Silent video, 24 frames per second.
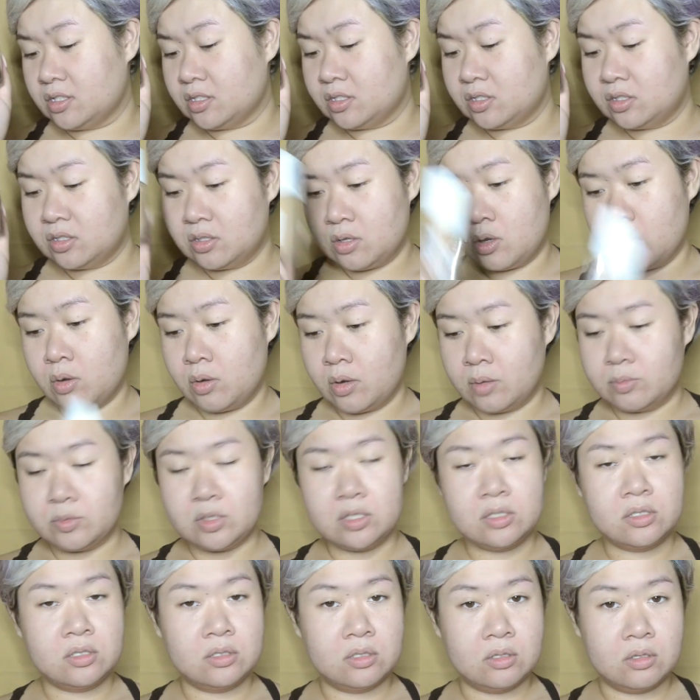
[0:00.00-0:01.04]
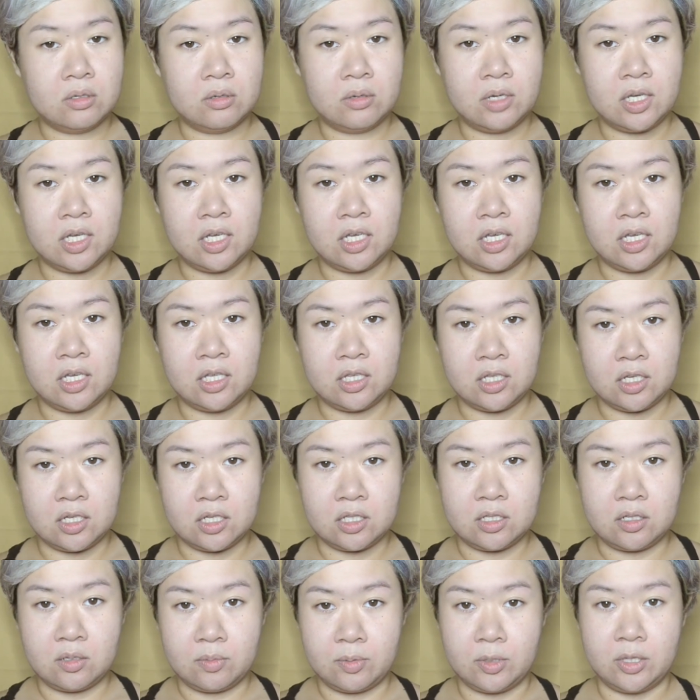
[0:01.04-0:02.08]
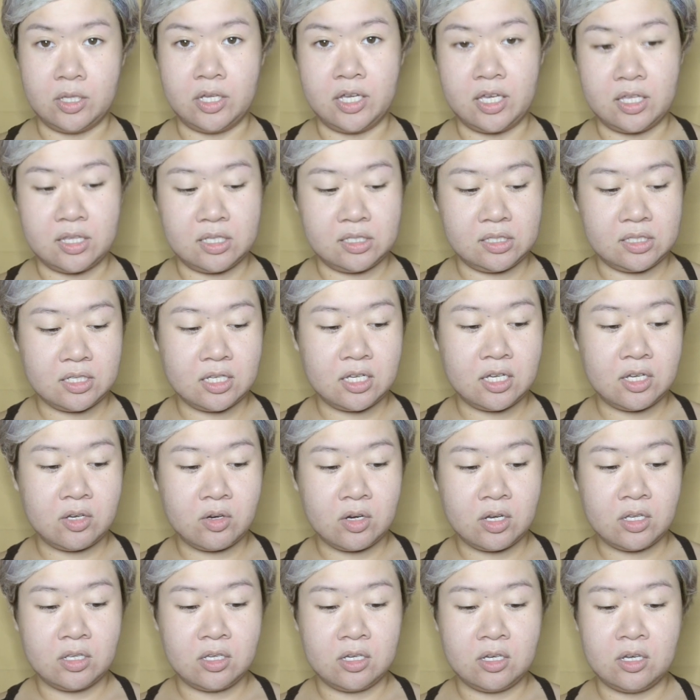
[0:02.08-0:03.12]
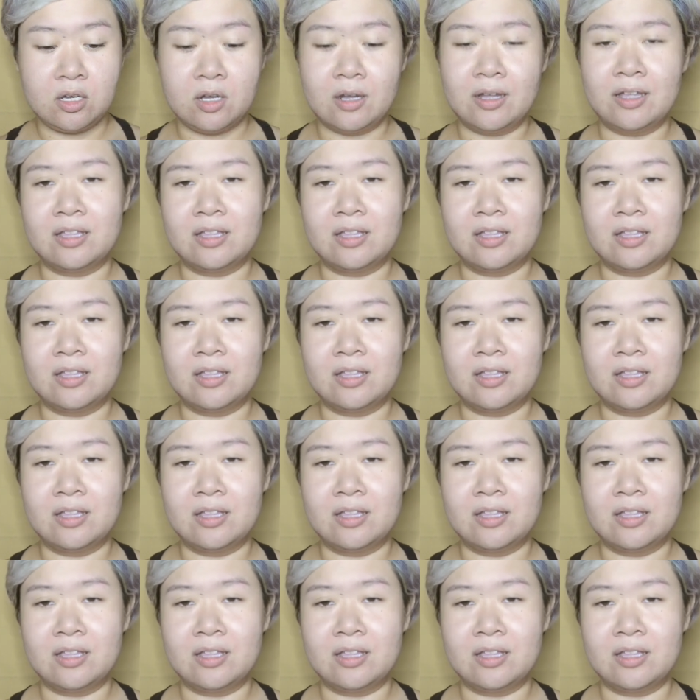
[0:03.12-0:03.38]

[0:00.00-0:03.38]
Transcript: So I'm just gonna go ahead and apply this guy right here,